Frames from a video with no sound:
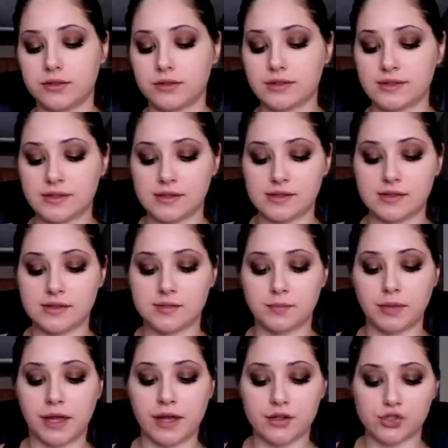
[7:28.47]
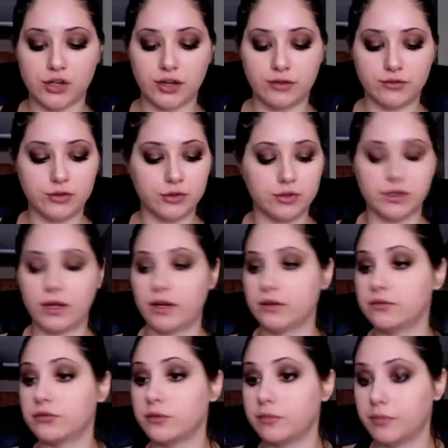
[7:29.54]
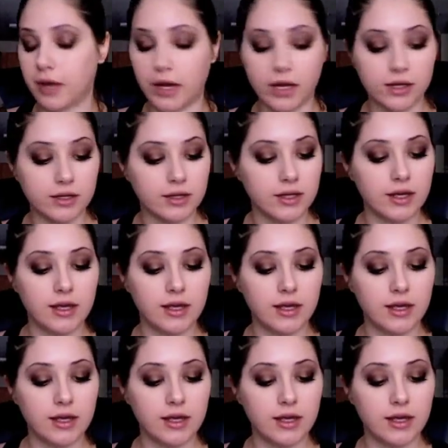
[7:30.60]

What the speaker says: This is Blacktrack Fluidline from MAC,